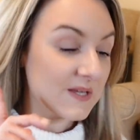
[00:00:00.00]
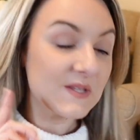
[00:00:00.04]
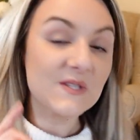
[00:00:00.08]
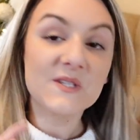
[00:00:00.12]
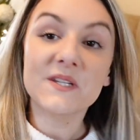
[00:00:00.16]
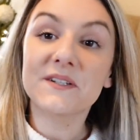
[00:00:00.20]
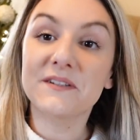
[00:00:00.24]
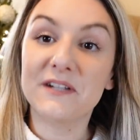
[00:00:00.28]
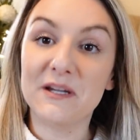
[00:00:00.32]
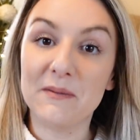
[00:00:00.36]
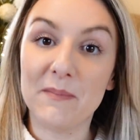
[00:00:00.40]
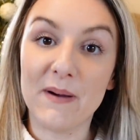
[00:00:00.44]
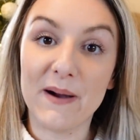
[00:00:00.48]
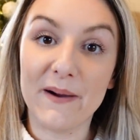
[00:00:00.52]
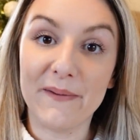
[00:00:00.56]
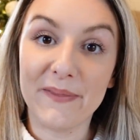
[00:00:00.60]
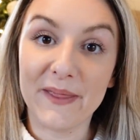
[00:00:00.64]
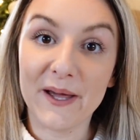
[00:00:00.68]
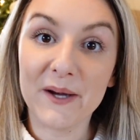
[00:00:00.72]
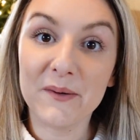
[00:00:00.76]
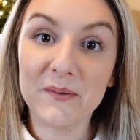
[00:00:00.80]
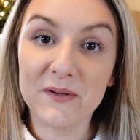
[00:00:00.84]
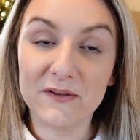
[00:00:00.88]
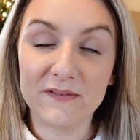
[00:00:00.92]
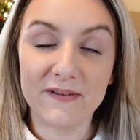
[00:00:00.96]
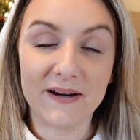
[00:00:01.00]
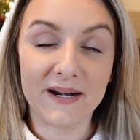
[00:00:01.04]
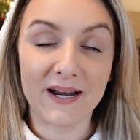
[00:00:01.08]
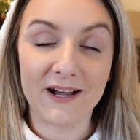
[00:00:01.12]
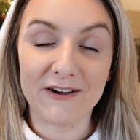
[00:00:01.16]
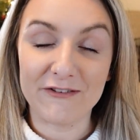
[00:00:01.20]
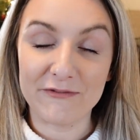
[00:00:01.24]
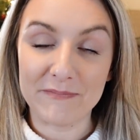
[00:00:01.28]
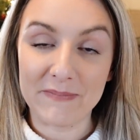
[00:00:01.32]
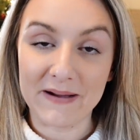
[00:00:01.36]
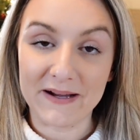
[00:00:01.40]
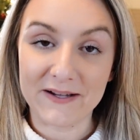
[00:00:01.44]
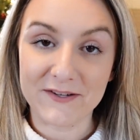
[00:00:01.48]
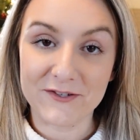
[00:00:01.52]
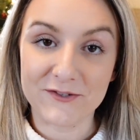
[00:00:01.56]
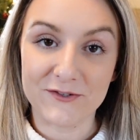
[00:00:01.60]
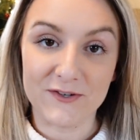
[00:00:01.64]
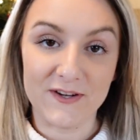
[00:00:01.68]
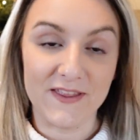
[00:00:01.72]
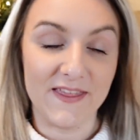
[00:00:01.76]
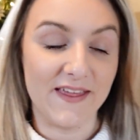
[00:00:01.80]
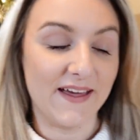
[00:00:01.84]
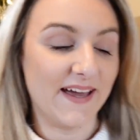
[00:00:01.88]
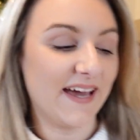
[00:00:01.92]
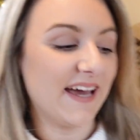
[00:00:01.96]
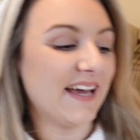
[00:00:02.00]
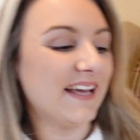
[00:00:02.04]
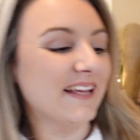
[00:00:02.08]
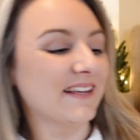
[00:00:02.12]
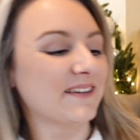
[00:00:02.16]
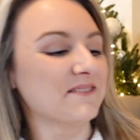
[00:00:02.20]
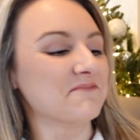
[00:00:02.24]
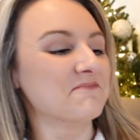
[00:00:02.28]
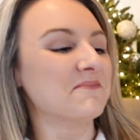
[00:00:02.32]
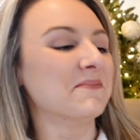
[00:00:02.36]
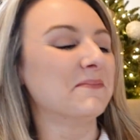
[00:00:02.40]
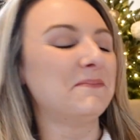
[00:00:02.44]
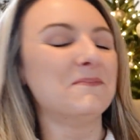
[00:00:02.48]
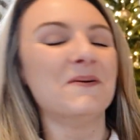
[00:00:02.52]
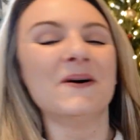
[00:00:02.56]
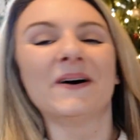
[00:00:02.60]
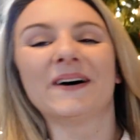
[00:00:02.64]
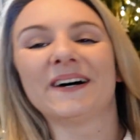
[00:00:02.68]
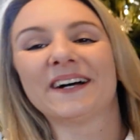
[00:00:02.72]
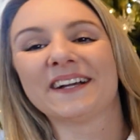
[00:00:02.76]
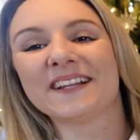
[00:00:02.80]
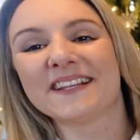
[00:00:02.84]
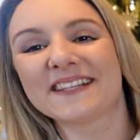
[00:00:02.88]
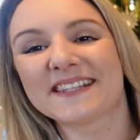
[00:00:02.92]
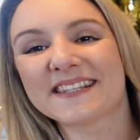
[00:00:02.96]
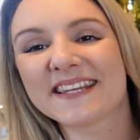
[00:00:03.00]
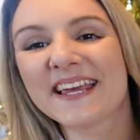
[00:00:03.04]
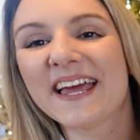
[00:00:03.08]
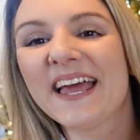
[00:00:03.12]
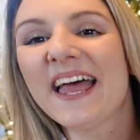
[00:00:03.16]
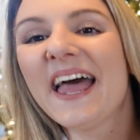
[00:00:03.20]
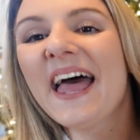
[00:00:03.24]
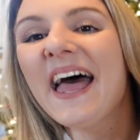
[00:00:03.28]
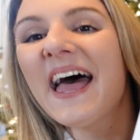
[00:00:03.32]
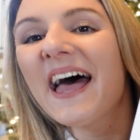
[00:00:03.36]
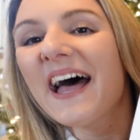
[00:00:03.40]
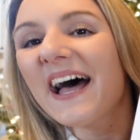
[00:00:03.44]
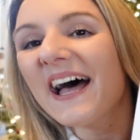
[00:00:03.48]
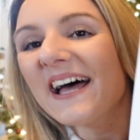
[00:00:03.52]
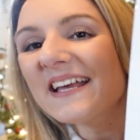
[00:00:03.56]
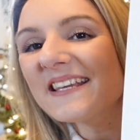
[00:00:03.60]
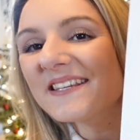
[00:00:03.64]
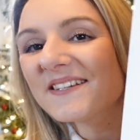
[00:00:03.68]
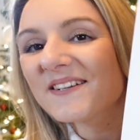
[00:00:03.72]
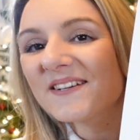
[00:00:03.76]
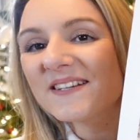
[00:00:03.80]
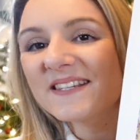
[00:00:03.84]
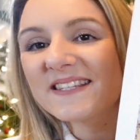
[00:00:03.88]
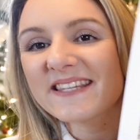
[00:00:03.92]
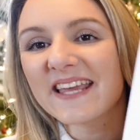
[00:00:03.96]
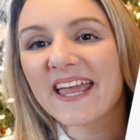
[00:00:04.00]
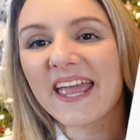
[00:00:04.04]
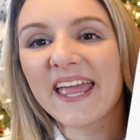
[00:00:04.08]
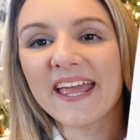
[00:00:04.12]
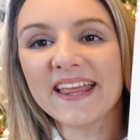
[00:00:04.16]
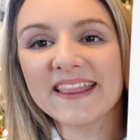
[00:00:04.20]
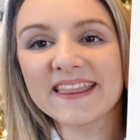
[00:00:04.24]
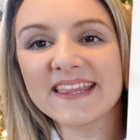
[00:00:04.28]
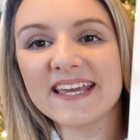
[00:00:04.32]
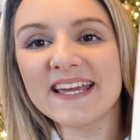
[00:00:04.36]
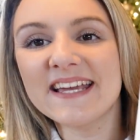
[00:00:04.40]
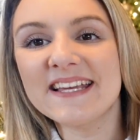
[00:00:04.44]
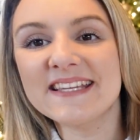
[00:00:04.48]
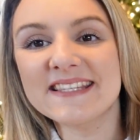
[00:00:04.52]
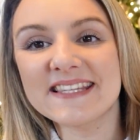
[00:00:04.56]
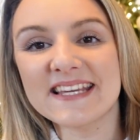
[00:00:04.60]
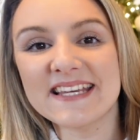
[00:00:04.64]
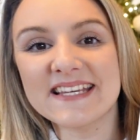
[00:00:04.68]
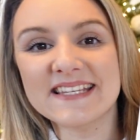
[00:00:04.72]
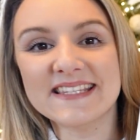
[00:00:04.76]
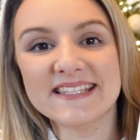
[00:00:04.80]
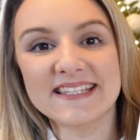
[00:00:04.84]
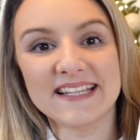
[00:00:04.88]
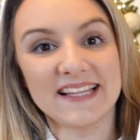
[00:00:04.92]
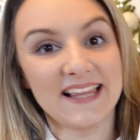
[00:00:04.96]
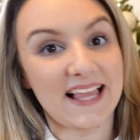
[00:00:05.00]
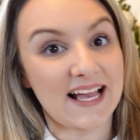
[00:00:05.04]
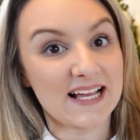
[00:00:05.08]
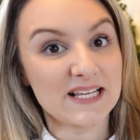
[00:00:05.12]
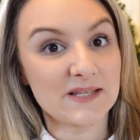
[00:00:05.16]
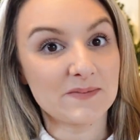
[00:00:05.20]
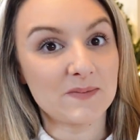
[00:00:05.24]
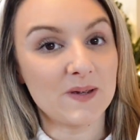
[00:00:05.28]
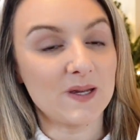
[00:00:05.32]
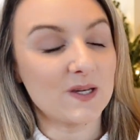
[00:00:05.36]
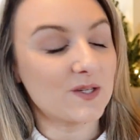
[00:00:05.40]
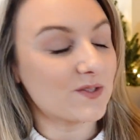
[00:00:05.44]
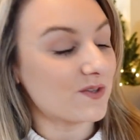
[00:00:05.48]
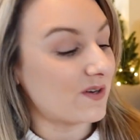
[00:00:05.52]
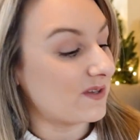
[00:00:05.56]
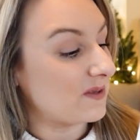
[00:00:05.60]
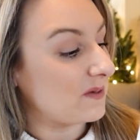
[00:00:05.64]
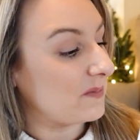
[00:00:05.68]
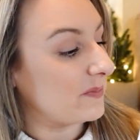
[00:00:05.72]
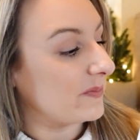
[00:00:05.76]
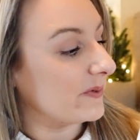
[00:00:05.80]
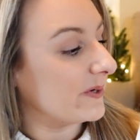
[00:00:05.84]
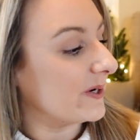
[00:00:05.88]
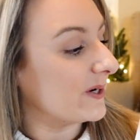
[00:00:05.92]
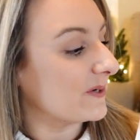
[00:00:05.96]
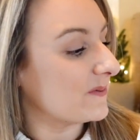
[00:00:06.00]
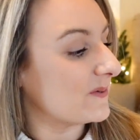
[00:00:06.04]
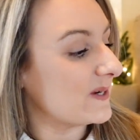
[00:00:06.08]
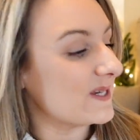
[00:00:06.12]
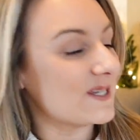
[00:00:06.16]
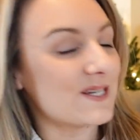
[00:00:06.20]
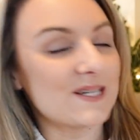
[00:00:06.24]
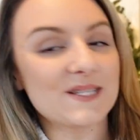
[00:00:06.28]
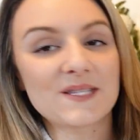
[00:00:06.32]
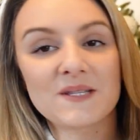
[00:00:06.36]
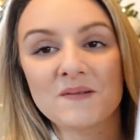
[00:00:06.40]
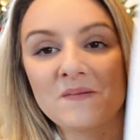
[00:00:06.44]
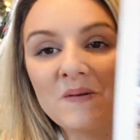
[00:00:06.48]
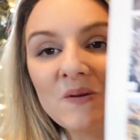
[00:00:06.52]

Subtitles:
Sorry about that, we ran out of battery there. But as I was saying, this is the last picture on the board, which is the